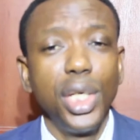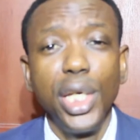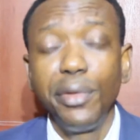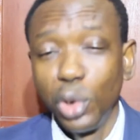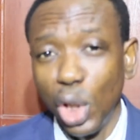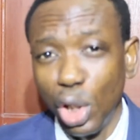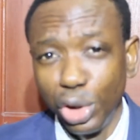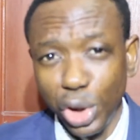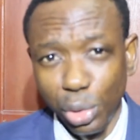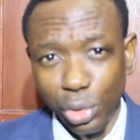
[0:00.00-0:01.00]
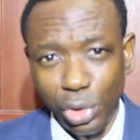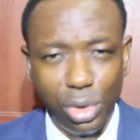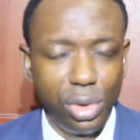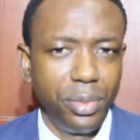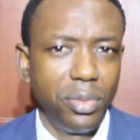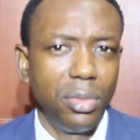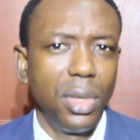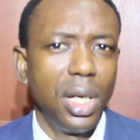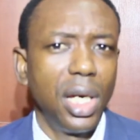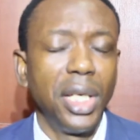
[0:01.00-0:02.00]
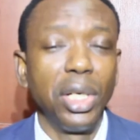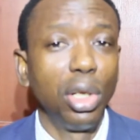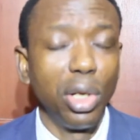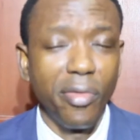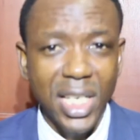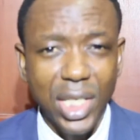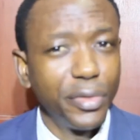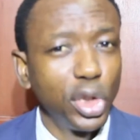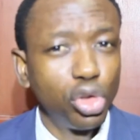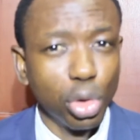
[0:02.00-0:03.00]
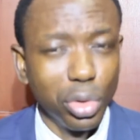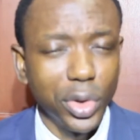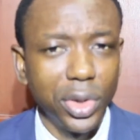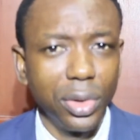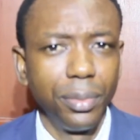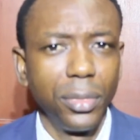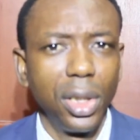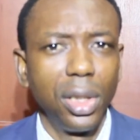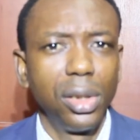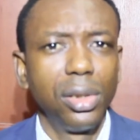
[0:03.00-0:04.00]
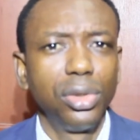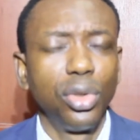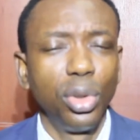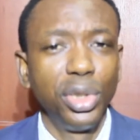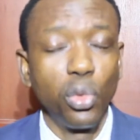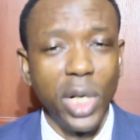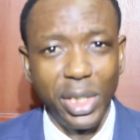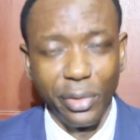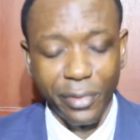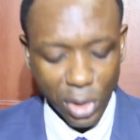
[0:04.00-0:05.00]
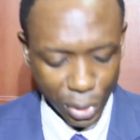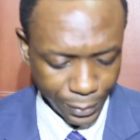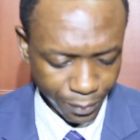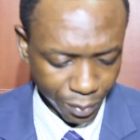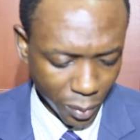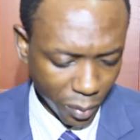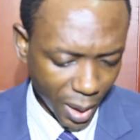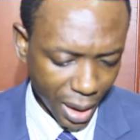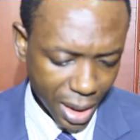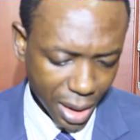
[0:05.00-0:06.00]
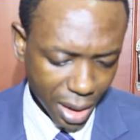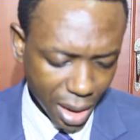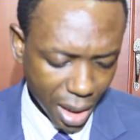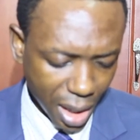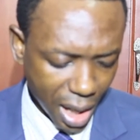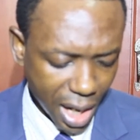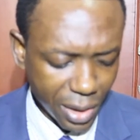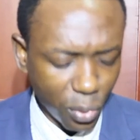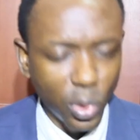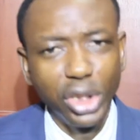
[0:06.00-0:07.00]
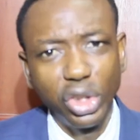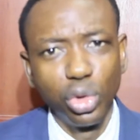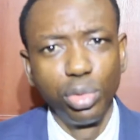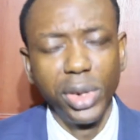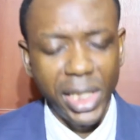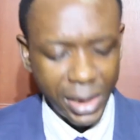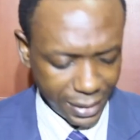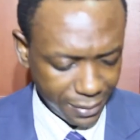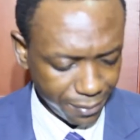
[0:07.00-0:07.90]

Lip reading: even all Jews, and all lovers of the truth, to the Word of God. I want to read